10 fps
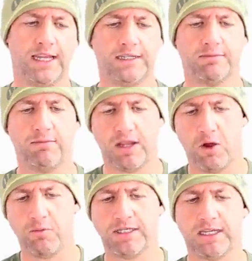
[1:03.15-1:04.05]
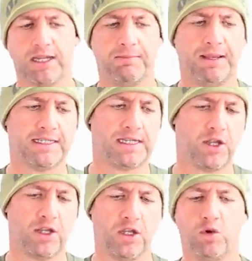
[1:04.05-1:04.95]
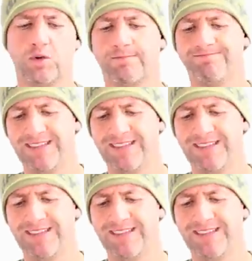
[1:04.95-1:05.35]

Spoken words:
and my own particular piece that I use.